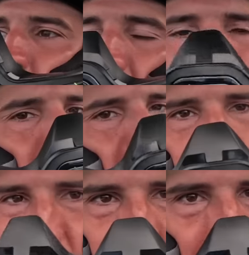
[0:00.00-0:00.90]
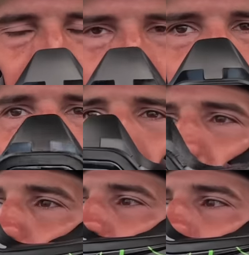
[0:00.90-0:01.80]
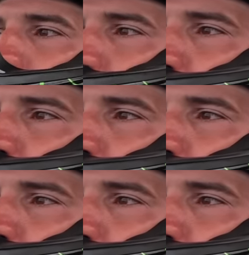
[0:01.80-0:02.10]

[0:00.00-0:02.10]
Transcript: Absolutely sucks, man, but